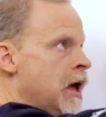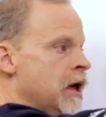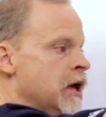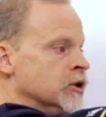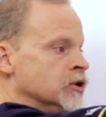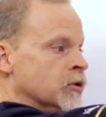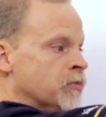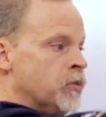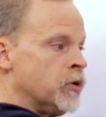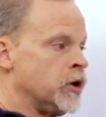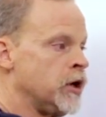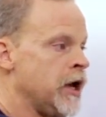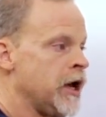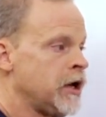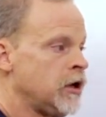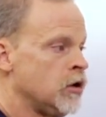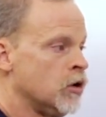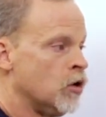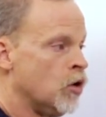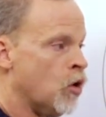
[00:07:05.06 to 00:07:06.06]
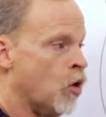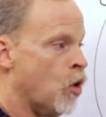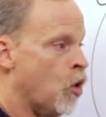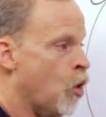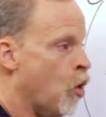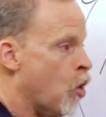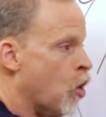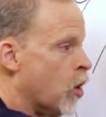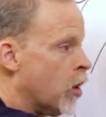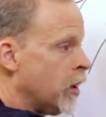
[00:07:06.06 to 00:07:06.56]
is it predict
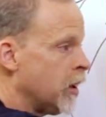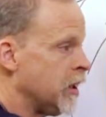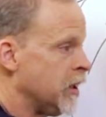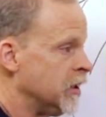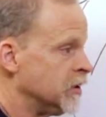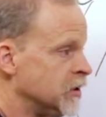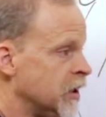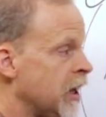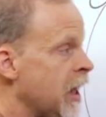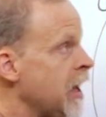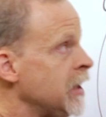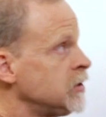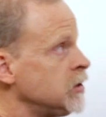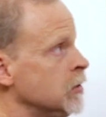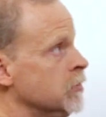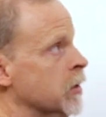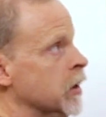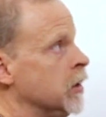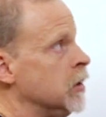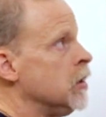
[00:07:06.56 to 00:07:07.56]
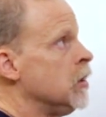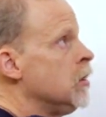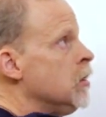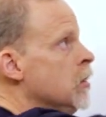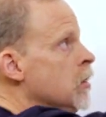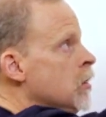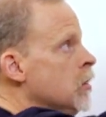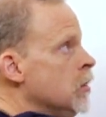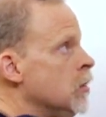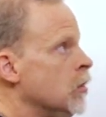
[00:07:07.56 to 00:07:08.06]
or is it estimate?
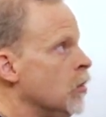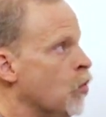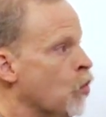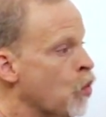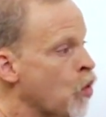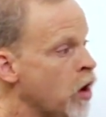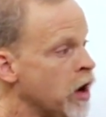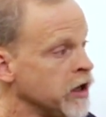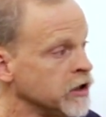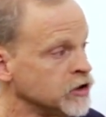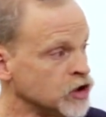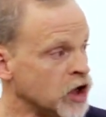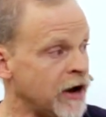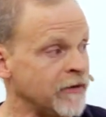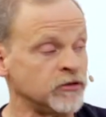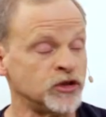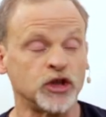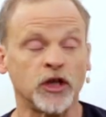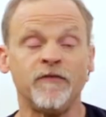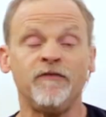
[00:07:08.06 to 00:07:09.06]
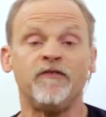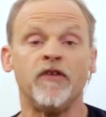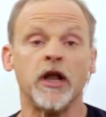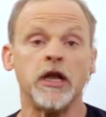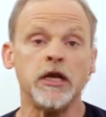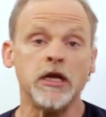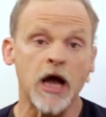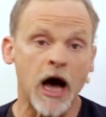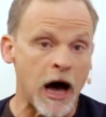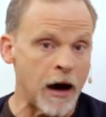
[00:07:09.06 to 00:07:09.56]
One is obviously
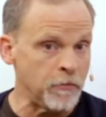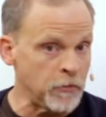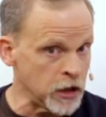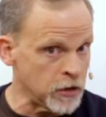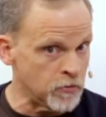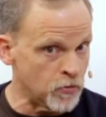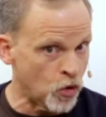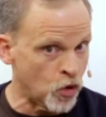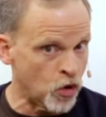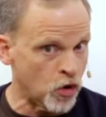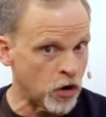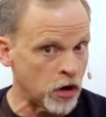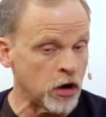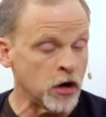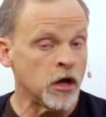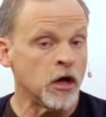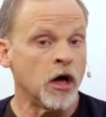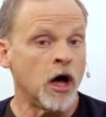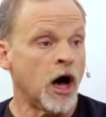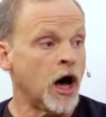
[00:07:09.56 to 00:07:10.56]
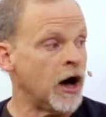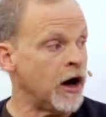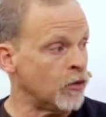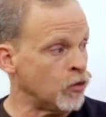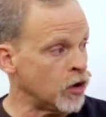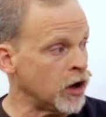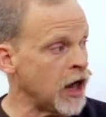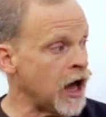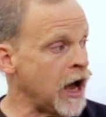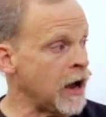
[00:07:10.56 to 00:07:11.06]
phenomenally more
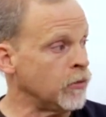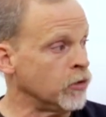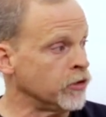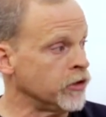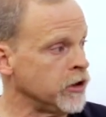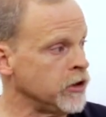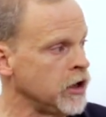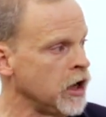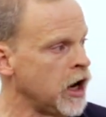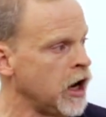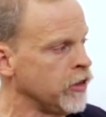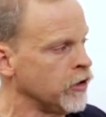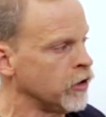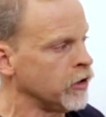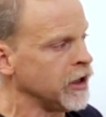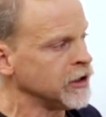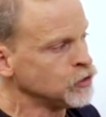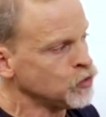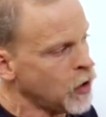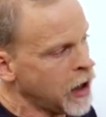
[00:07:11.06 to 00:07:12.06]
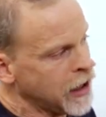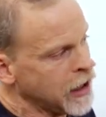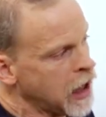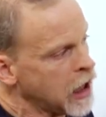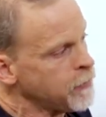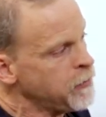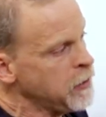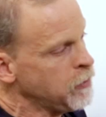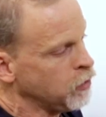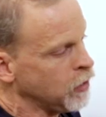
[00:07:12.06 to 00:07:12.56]
reliable than the other. That's why a
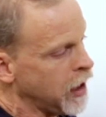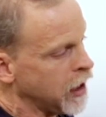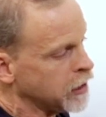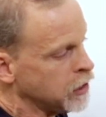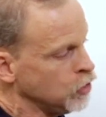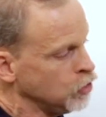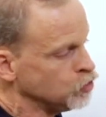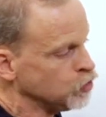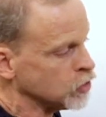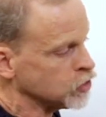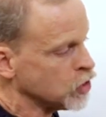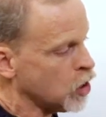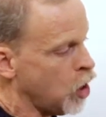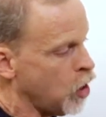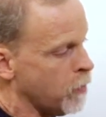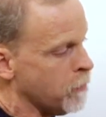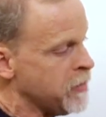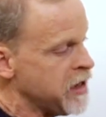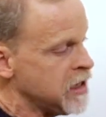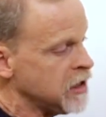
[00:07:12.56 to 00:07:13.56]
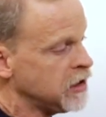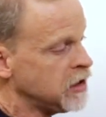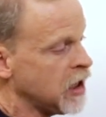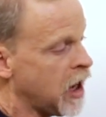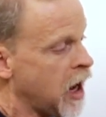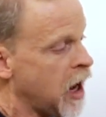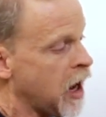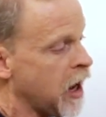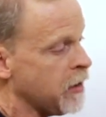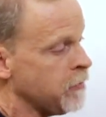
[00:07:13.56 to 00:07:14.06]
lot of people like to use what's called mean
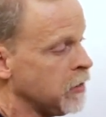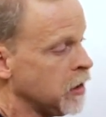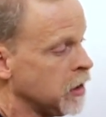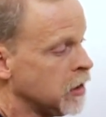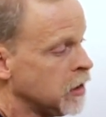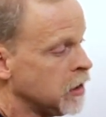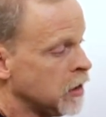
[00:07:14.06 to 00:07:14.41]
time